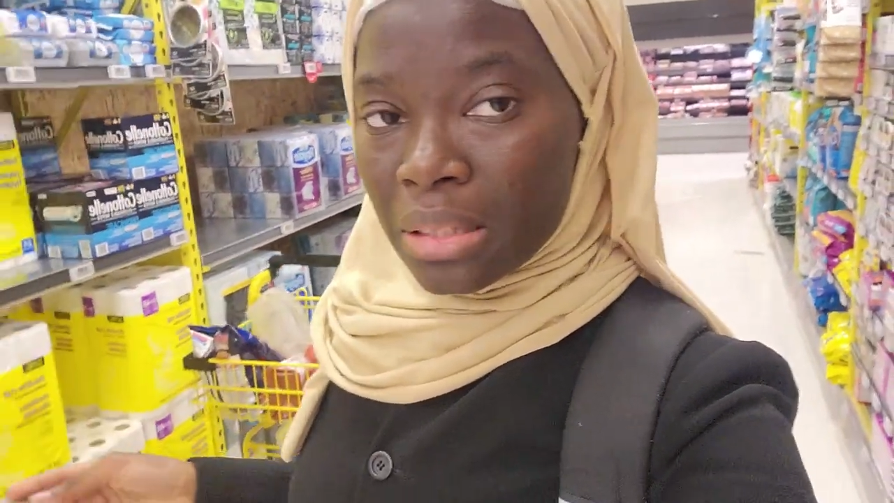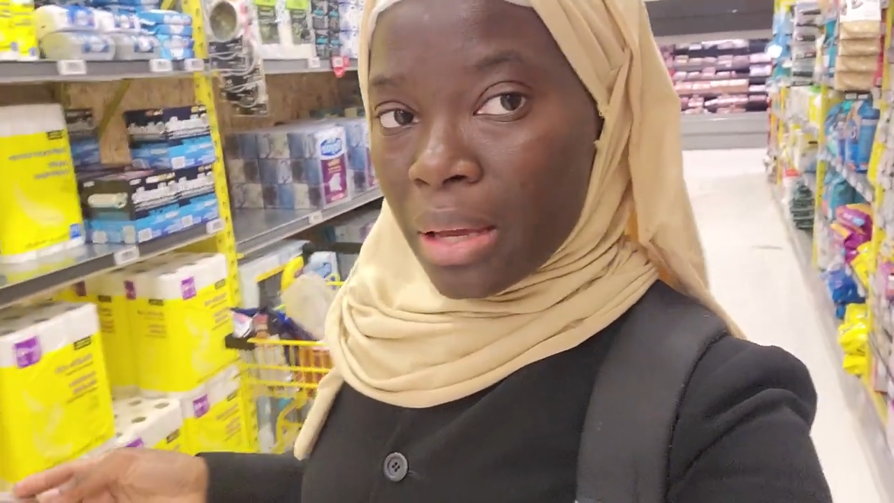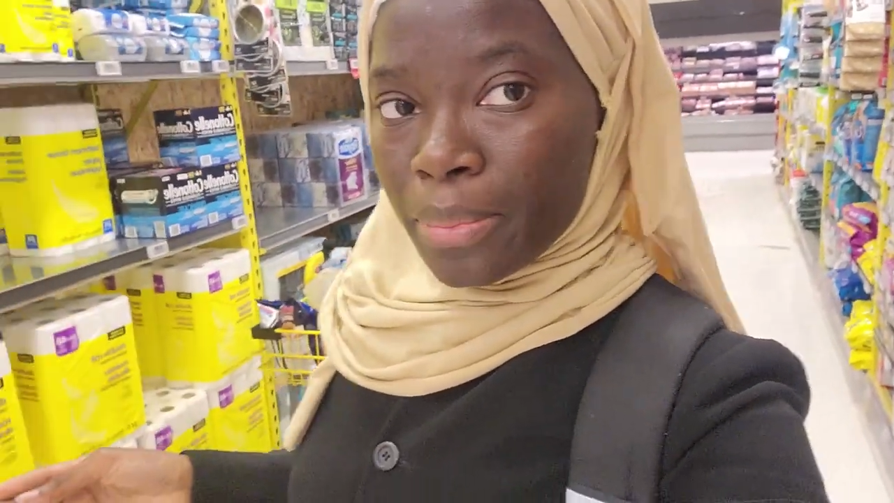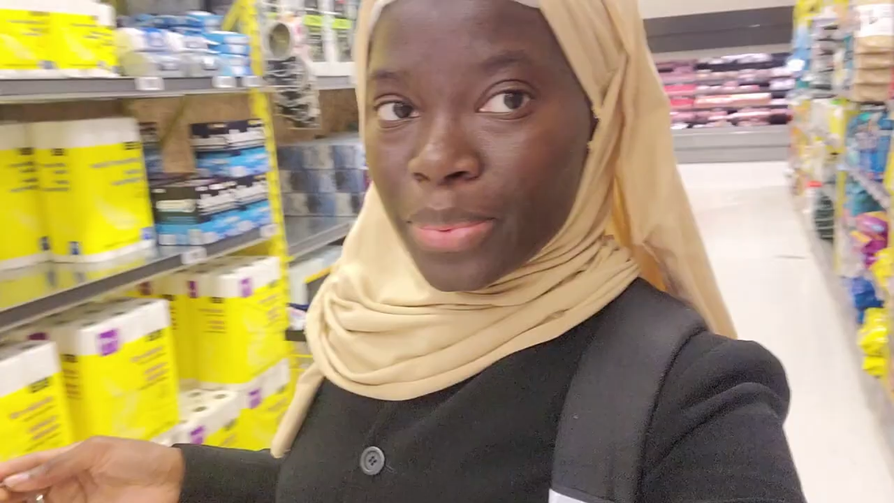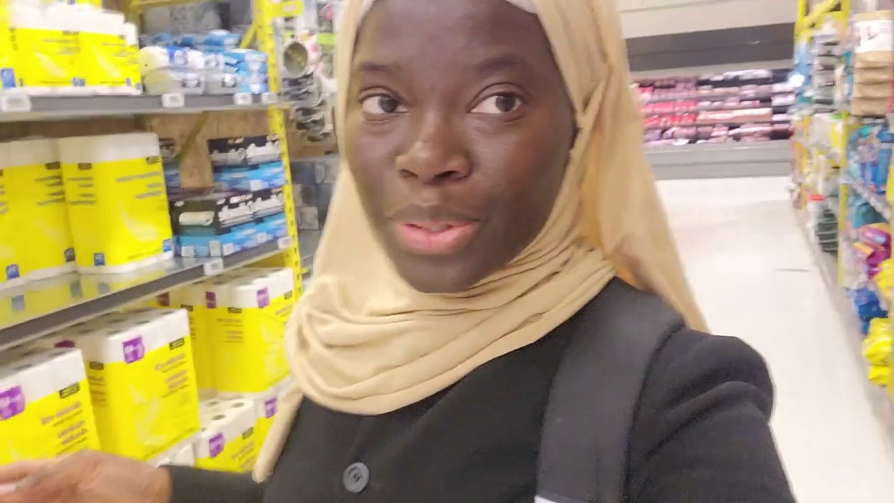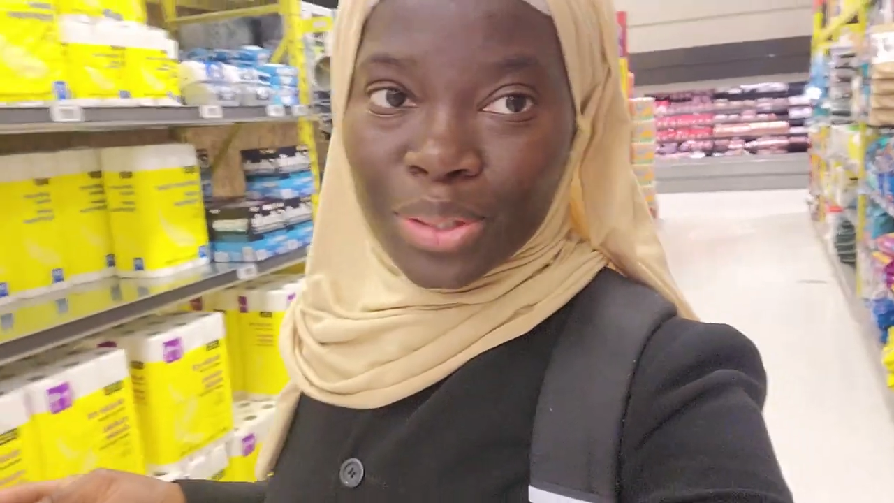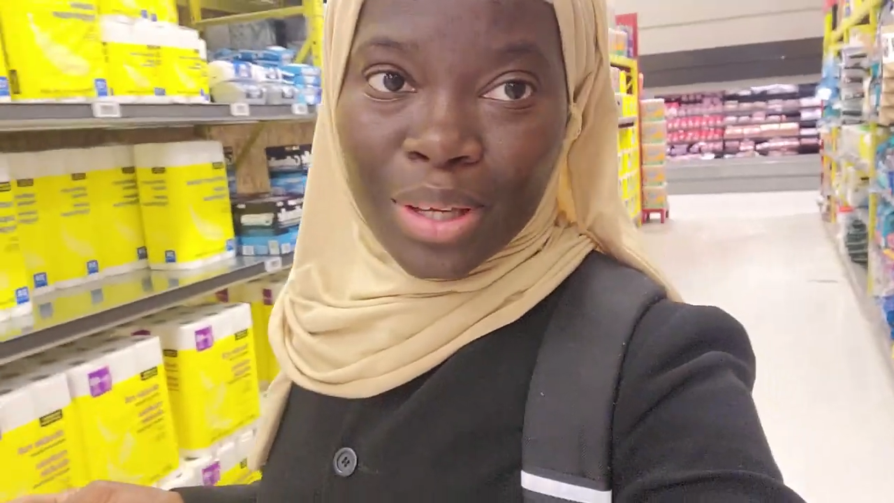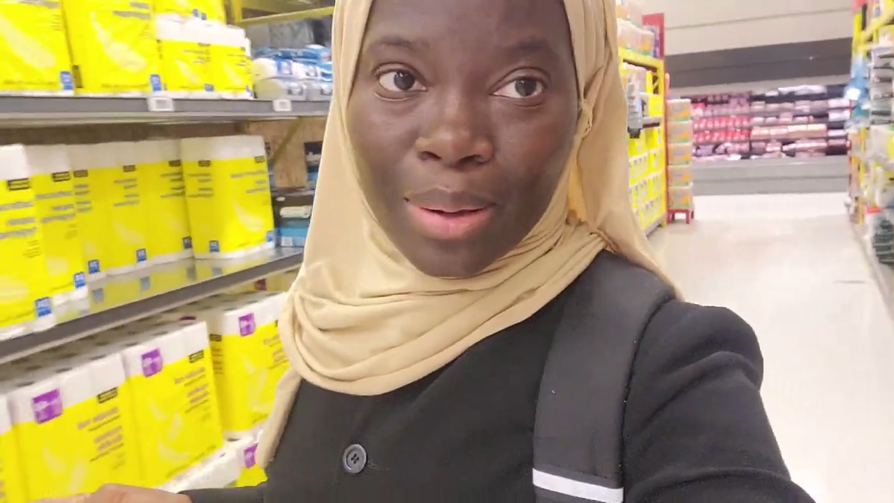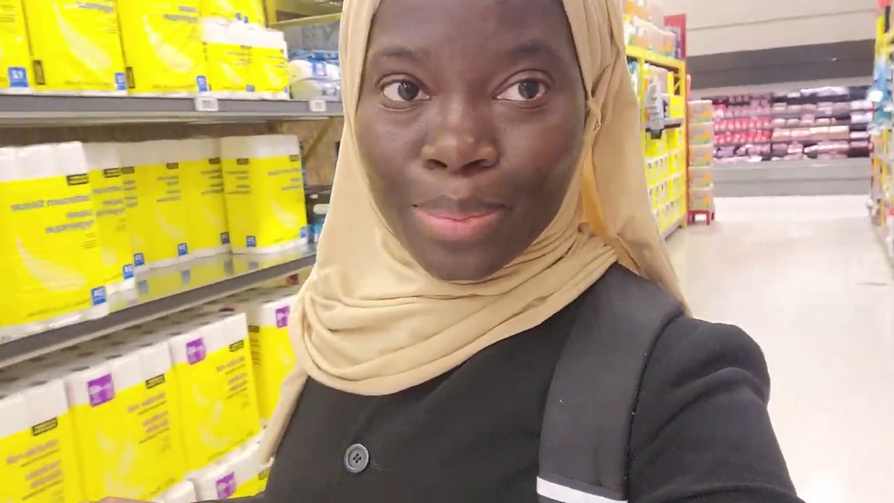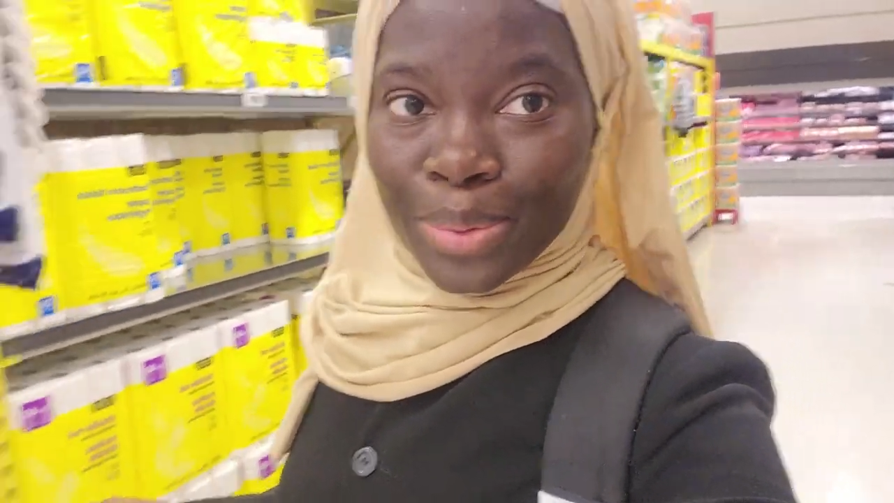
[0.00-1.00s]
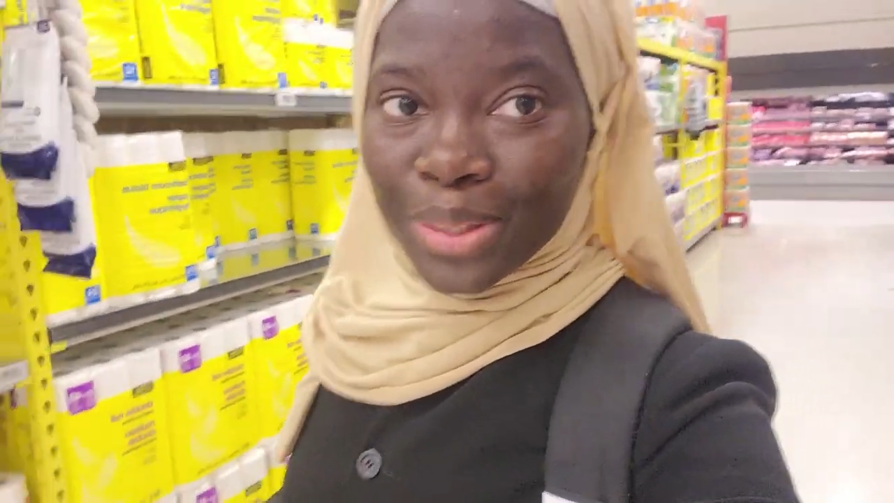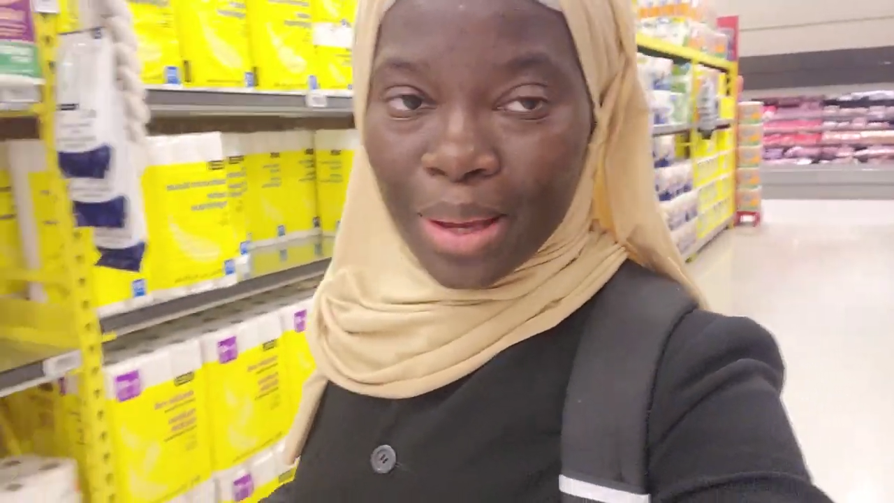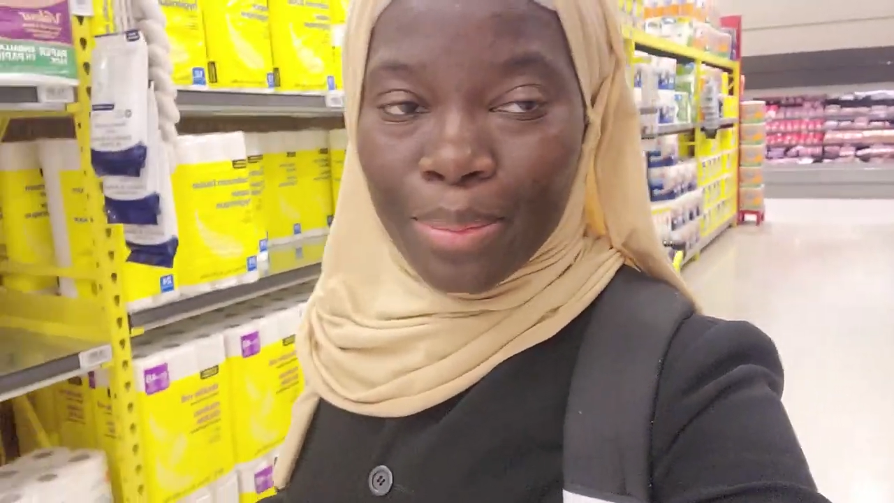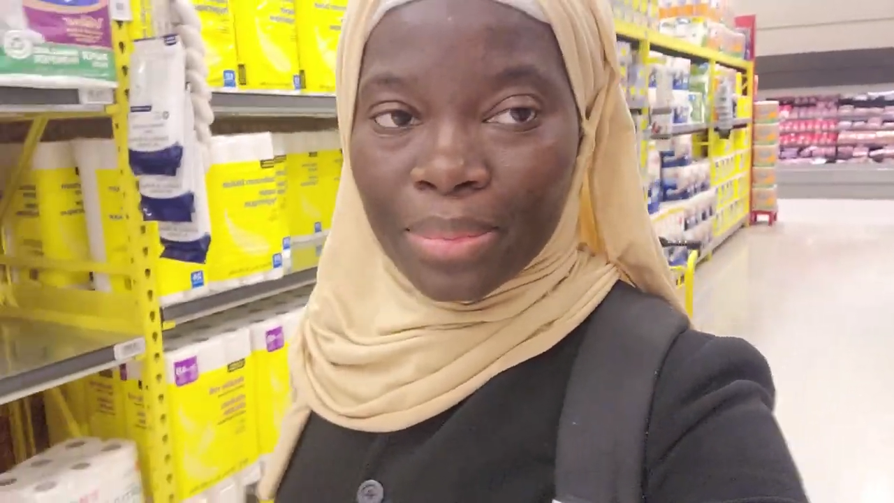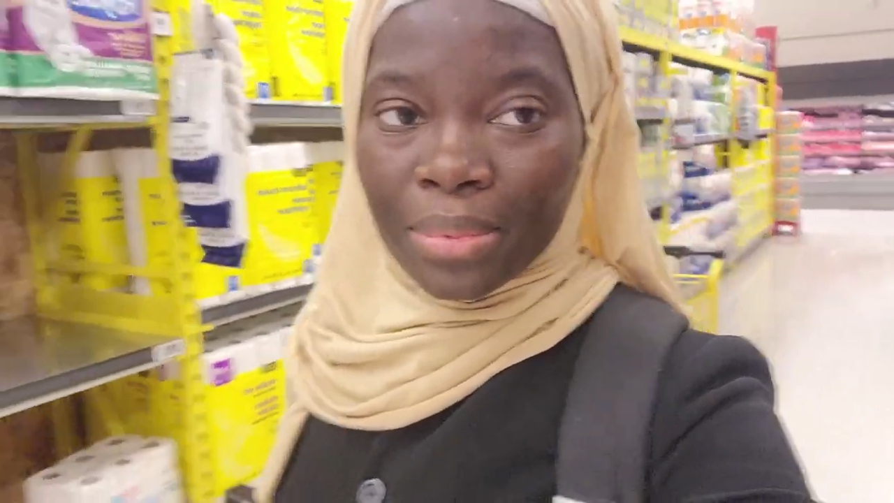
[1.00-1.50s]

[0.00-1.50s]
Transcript: yep, yep, yep.